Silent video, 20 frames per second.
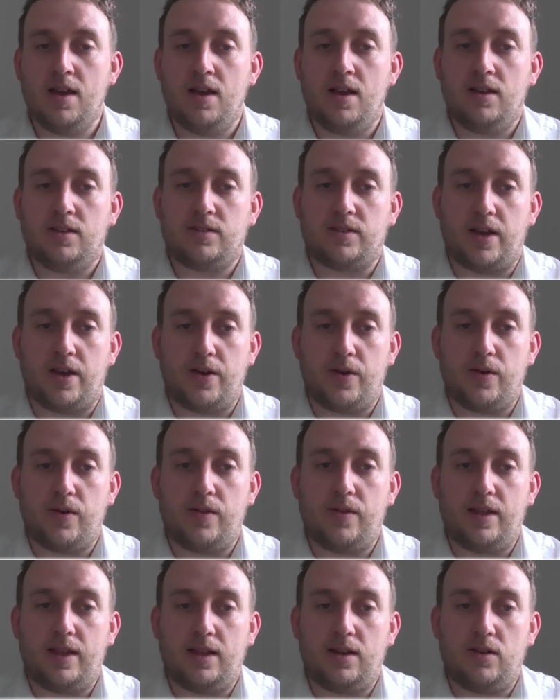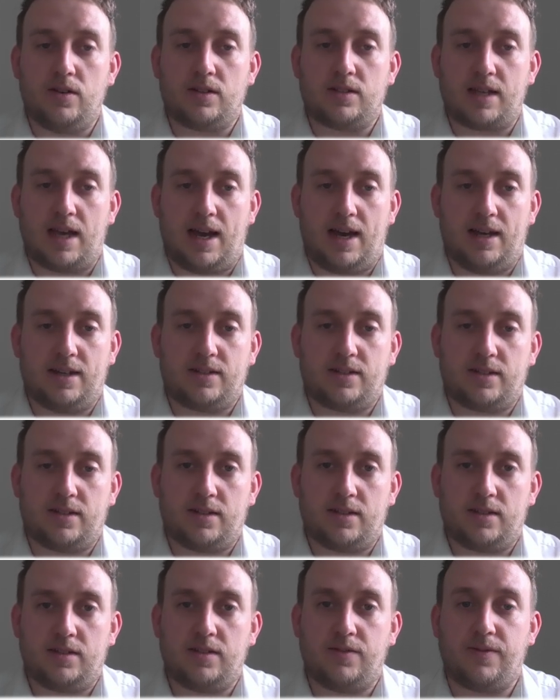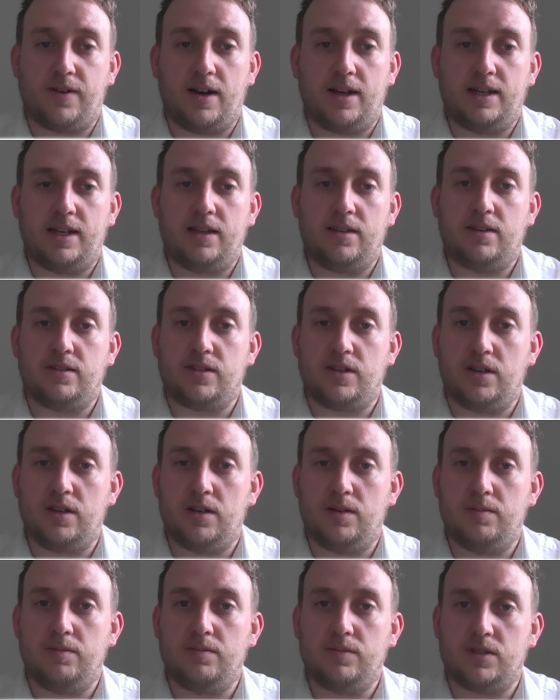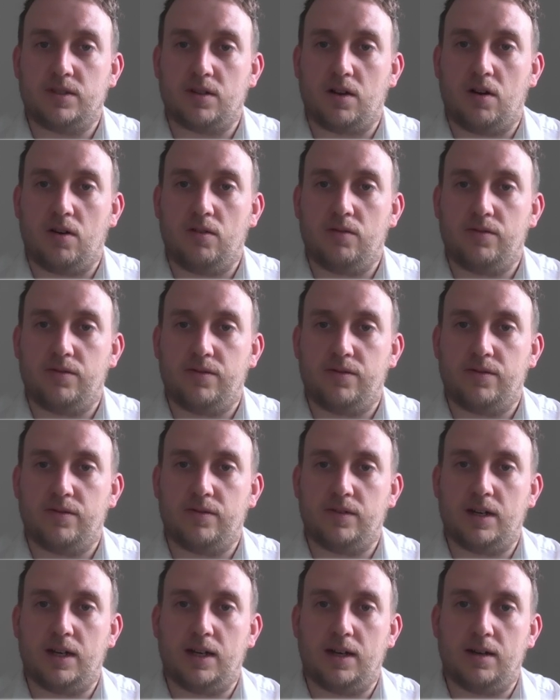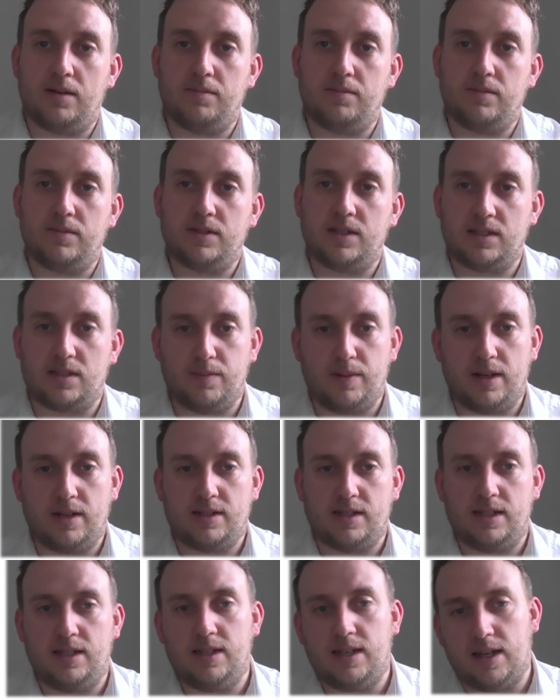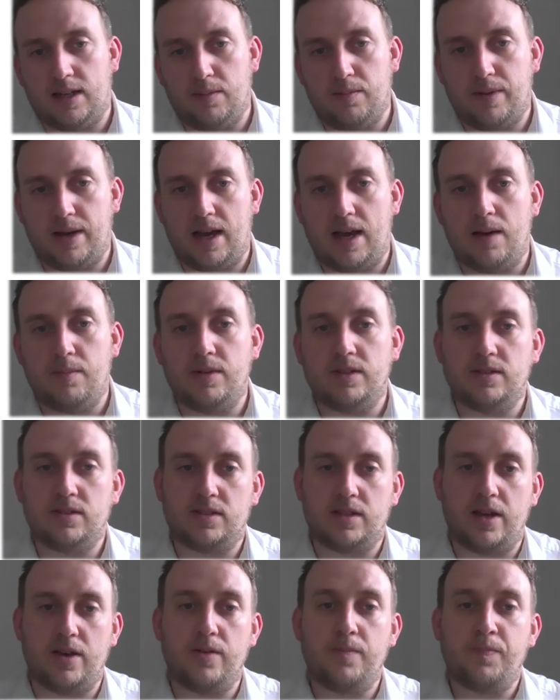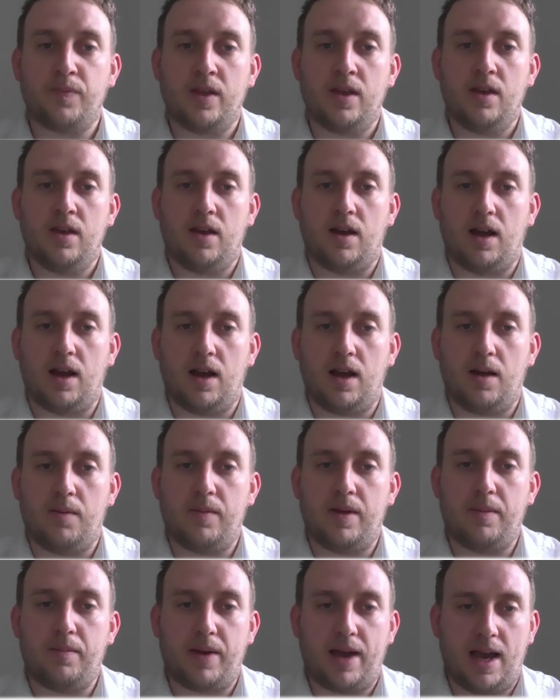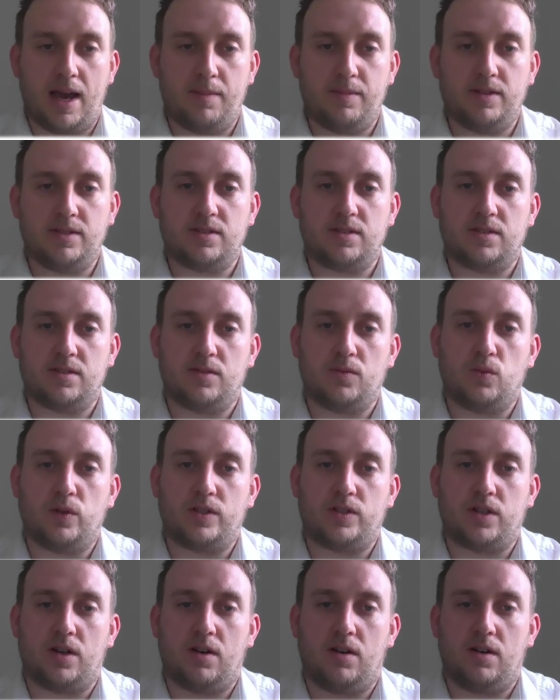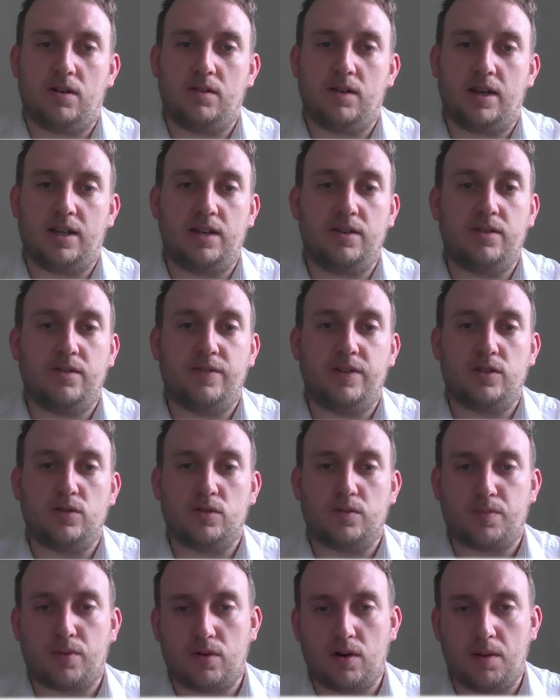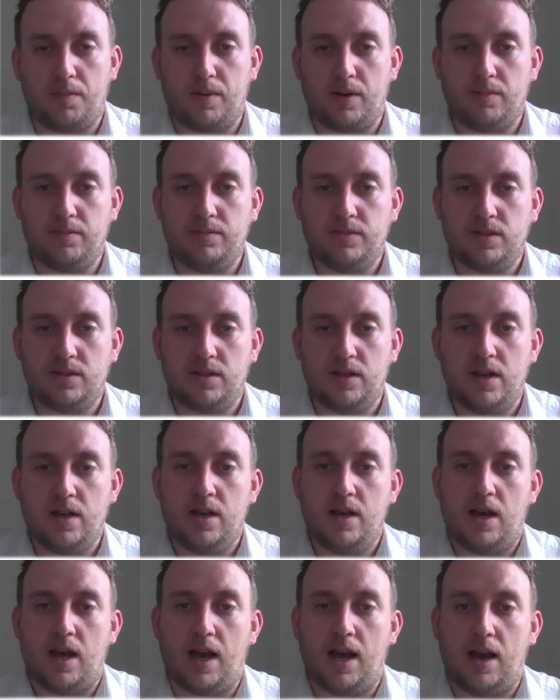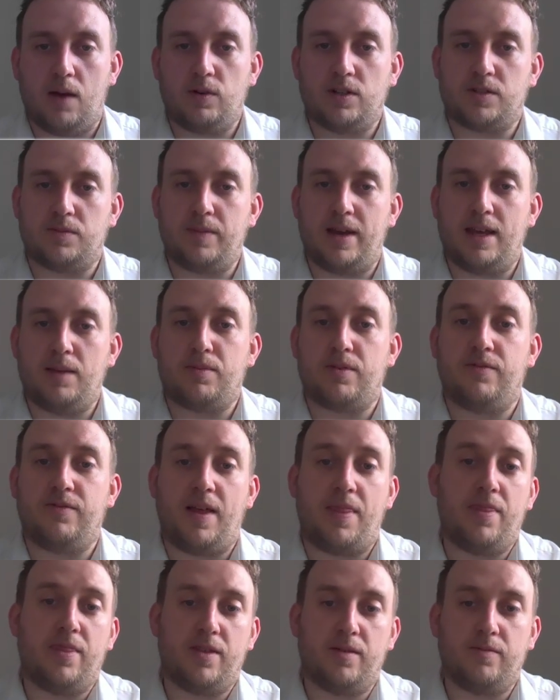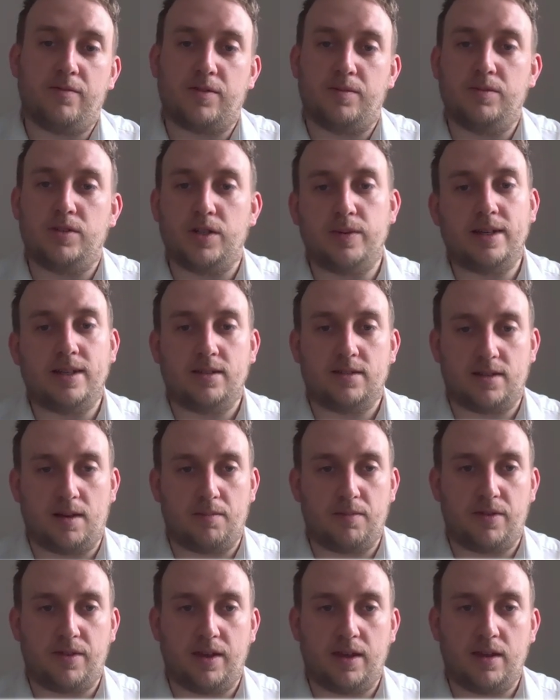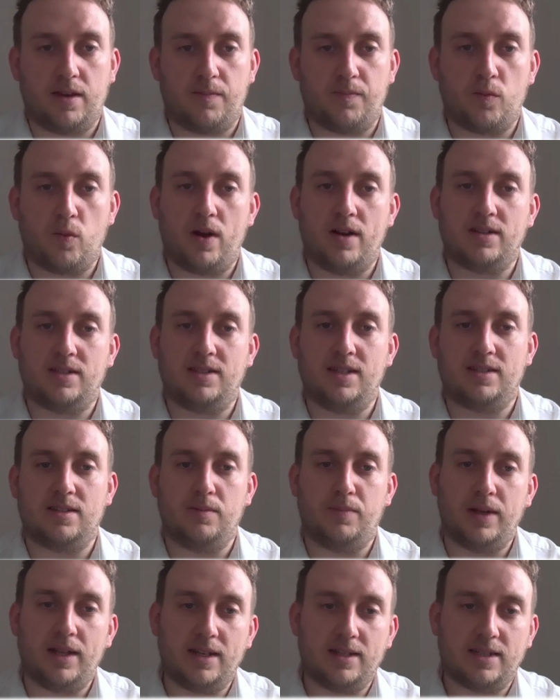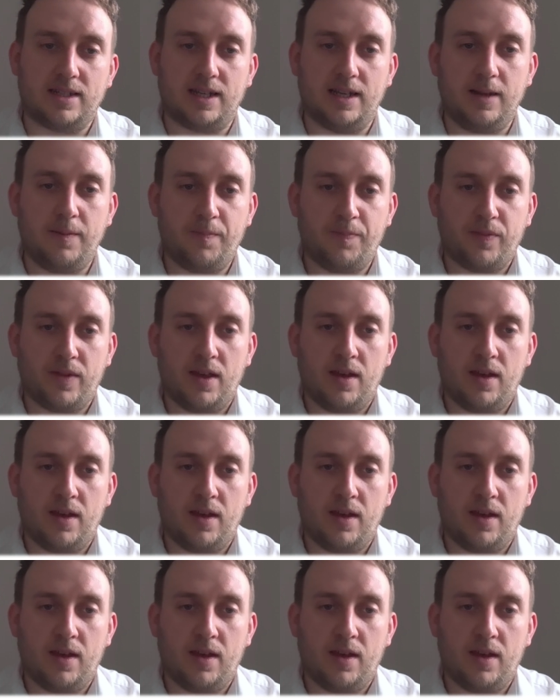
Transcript: So it looked at defining the terms of disability and impairment. So impairments which are an individual's problems, which may prevent them from doing something, whereas disability